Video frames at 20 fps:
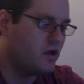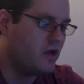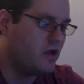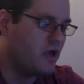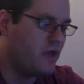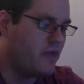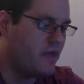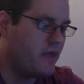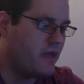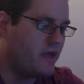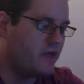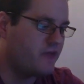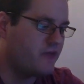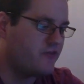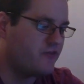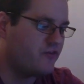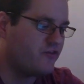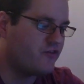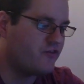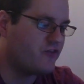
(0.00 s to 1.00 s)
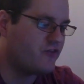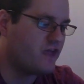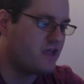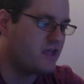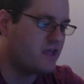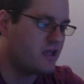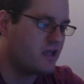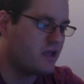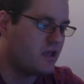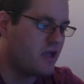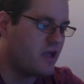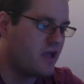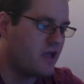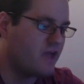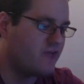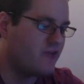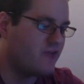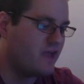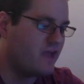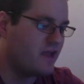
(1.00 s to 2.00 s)
And then she's shaking,
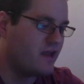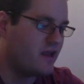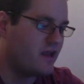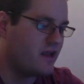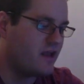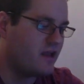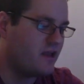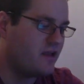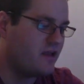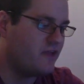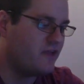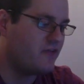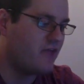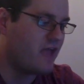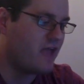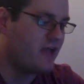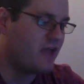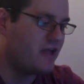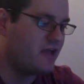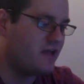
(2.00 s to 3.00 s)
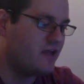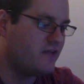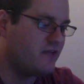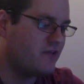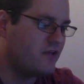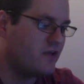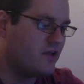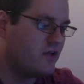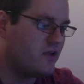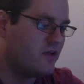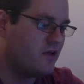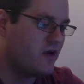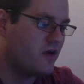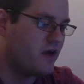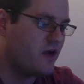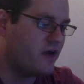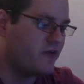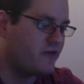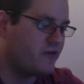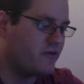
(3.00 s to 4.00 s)
and he's, Your
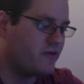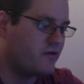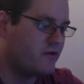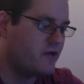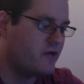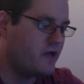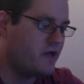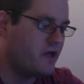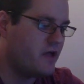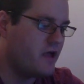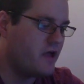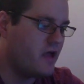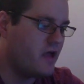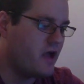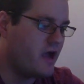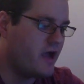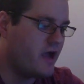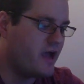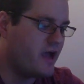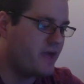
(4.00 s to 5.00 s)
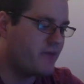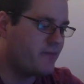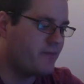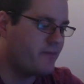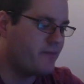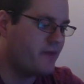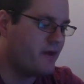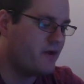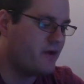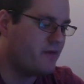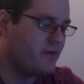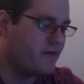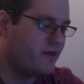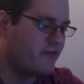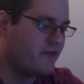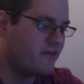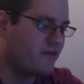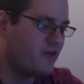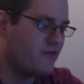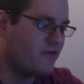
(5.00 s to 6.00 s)
Highness, are you okay? I had prepared
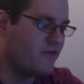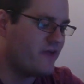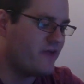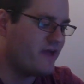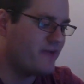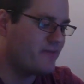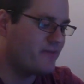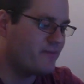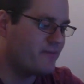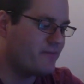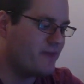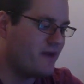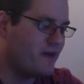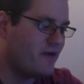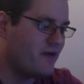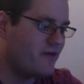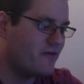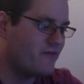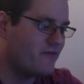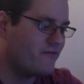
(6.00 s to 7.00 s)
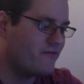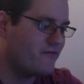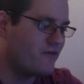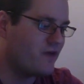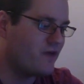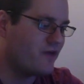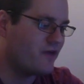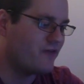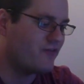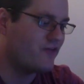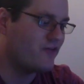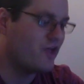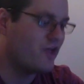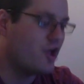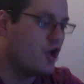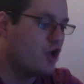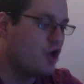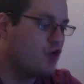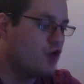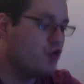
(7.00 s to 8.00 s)
for us
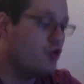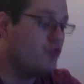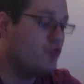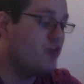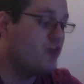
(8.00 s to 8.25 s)
to